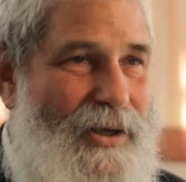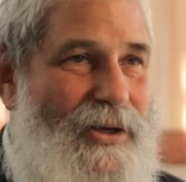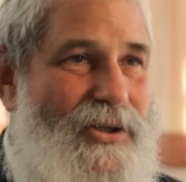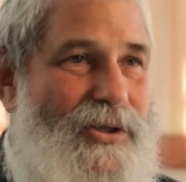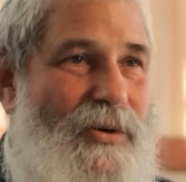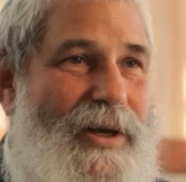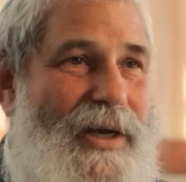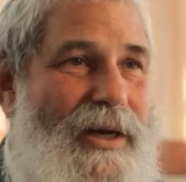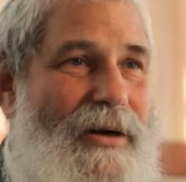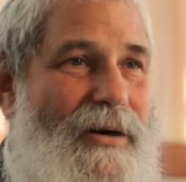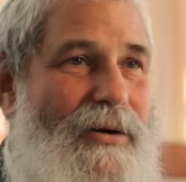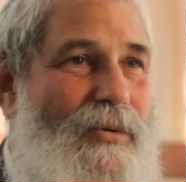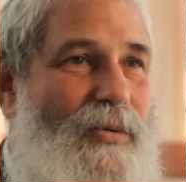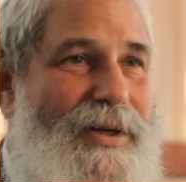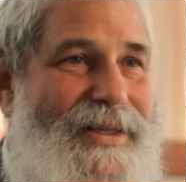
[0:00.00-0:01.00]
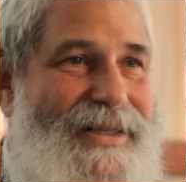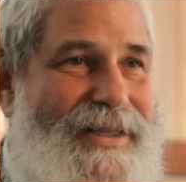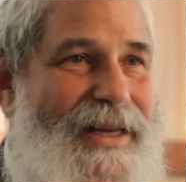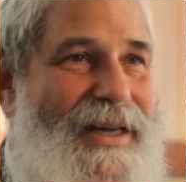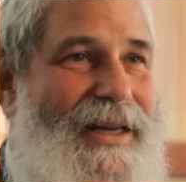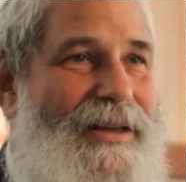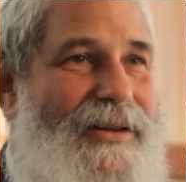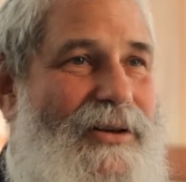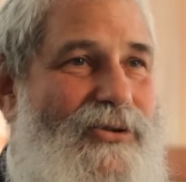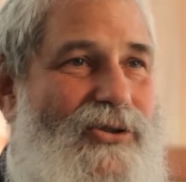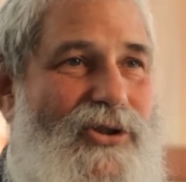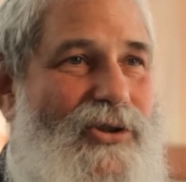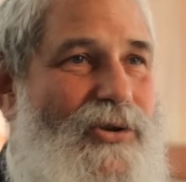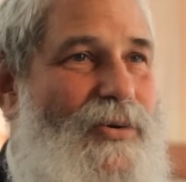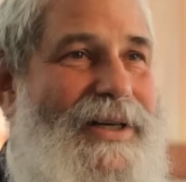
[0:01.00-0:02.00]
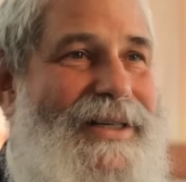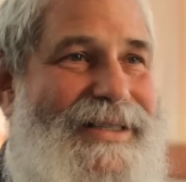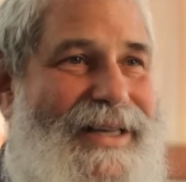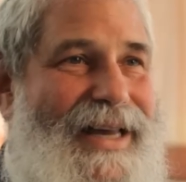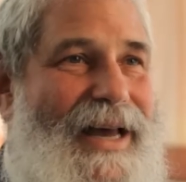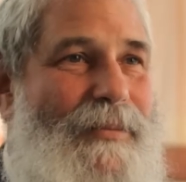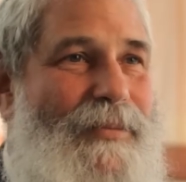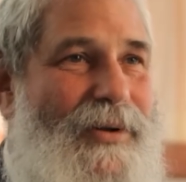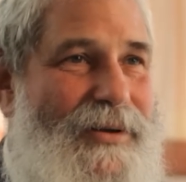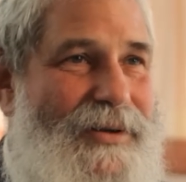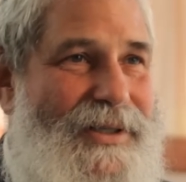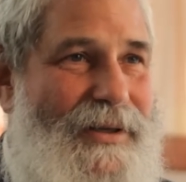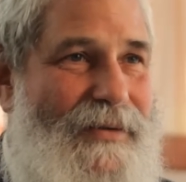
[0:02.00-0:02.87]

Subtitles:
So here we see there's two examples